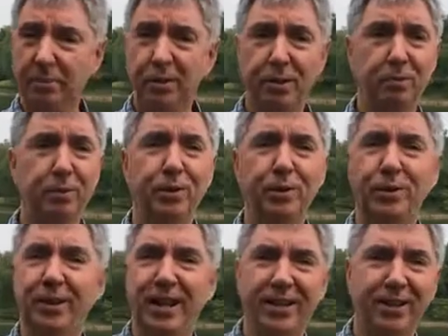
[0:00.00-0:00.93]
But you can put
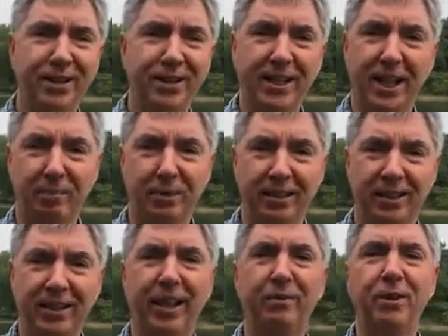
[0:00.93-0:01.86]
all that on a
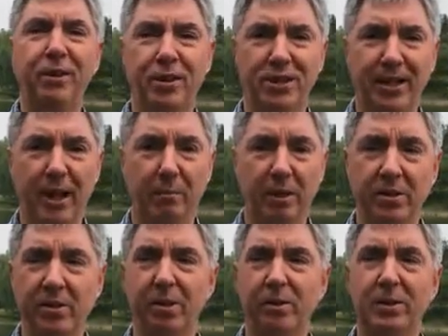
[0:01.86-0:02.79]
tablet and have it on a
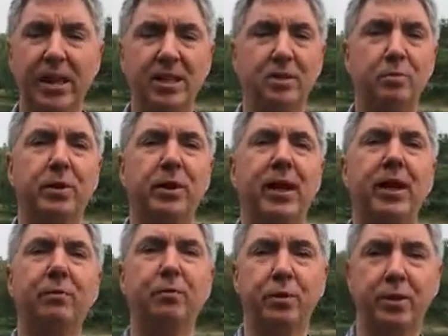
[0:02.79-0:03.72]
tablet. So that's what they
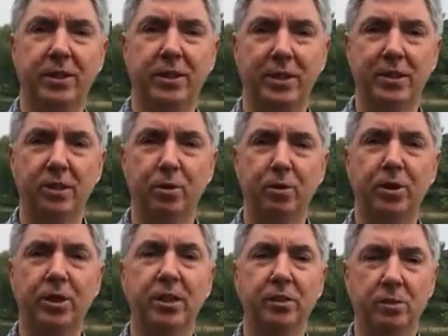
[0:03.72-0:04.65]
have with these
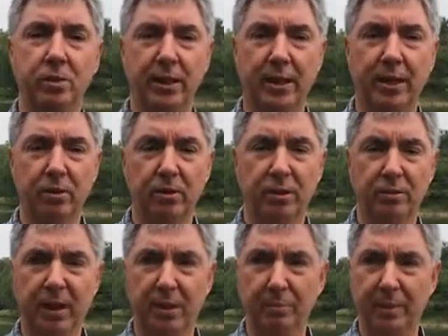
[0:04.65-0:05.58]
things called
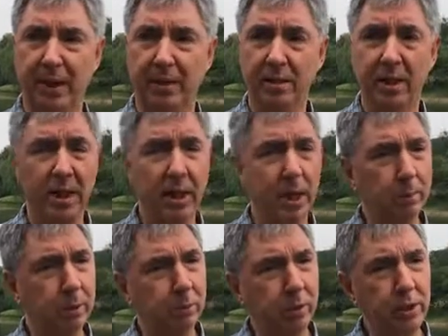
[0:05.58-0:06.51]
electronic flight bags.
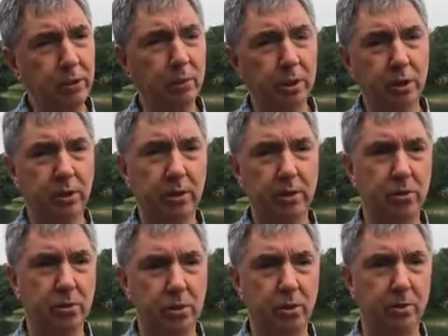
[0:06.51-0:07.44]
But when you look at the
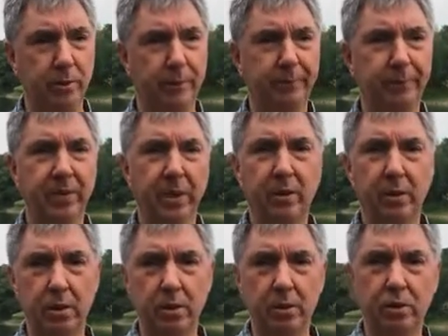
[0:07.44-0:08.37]
consumer
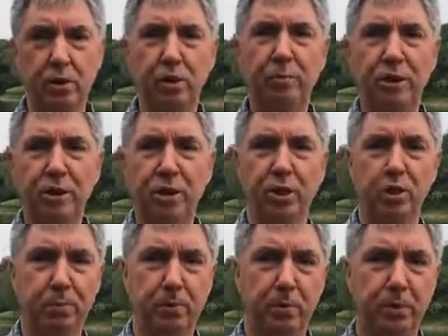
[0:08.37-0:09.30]
and the consumer
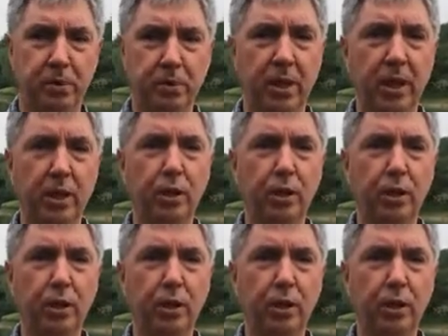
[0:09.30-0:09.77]
touch points,